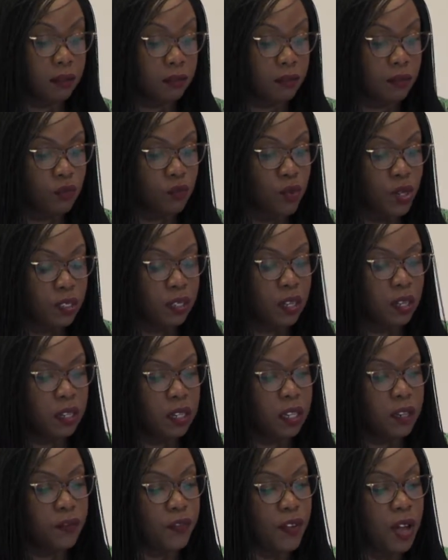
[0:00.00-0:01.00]

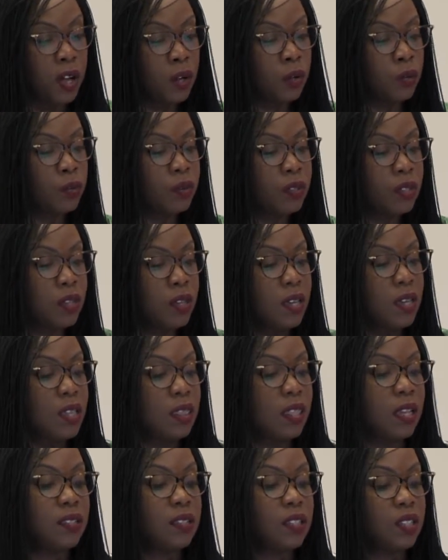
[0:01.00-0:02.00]
recently found
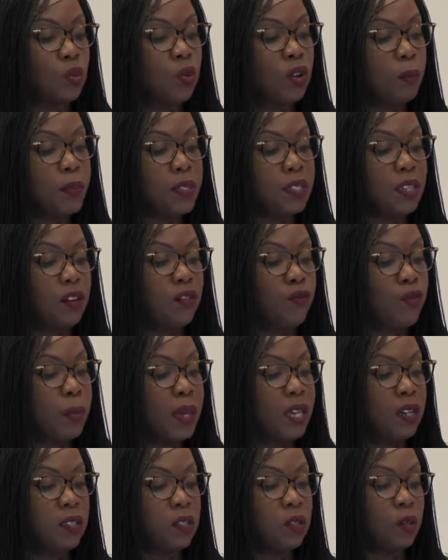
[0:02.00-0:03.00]
that 61% of
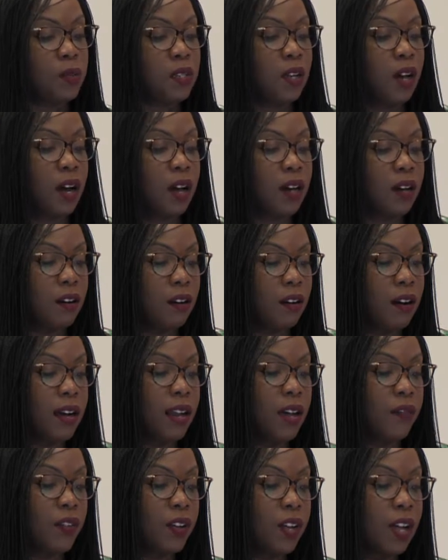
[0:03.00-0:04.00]
women in Sub-Saharan
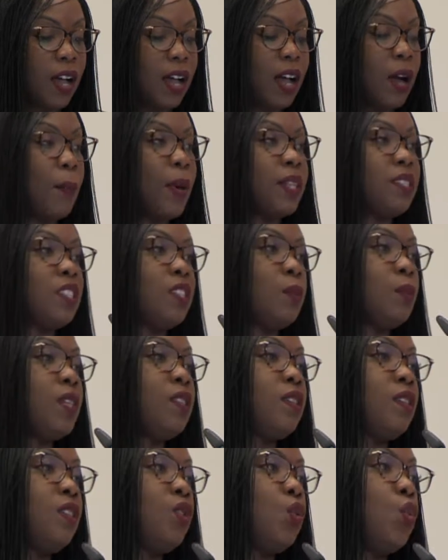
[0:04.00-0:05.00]
Africa are
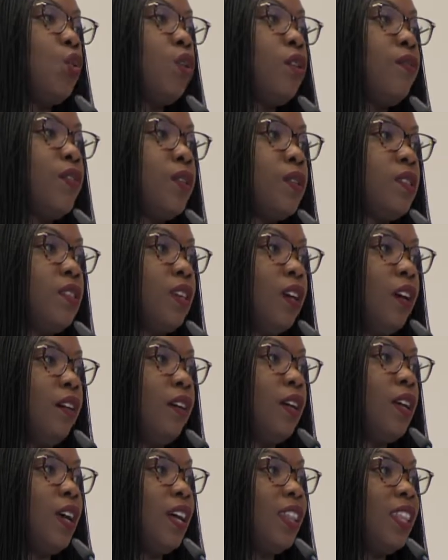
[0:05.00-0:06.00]
participating in the workforce there,
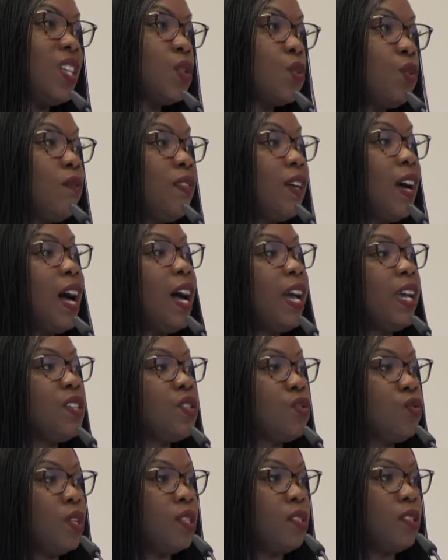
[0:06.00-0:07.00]
and that's one of the
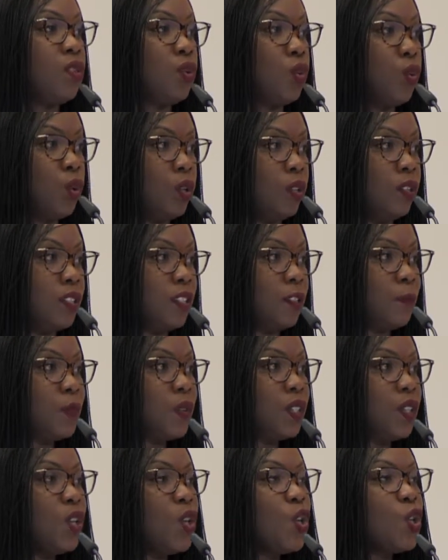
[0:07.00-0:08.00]
highest rates in the world.
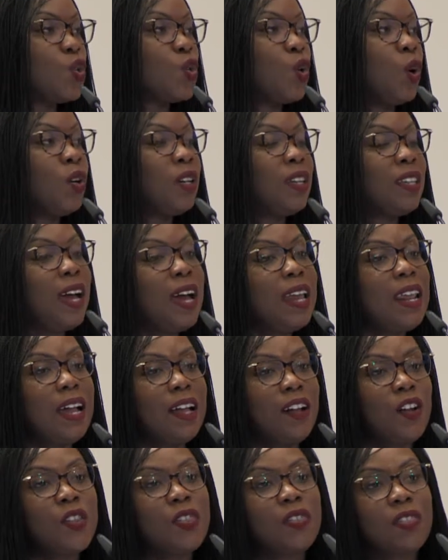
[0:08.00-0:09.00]
So on
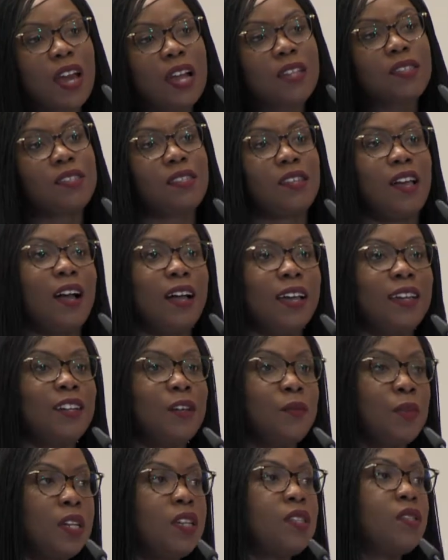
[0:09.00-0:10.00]
that side, I
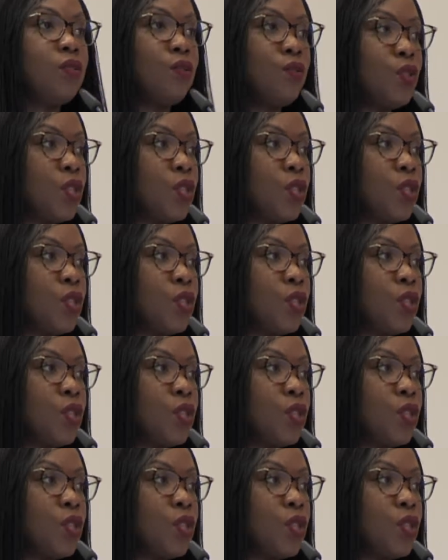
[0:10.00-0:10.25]
mean, it's